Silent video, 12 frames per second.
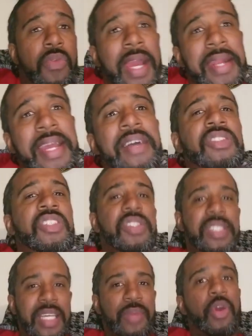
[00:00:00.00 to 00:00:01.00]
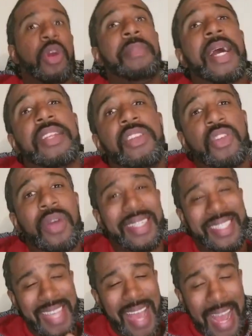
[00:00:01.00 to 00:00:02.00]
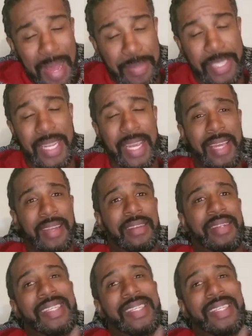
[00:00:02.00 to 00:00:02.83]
right now, as you see, we're about to do a top 10.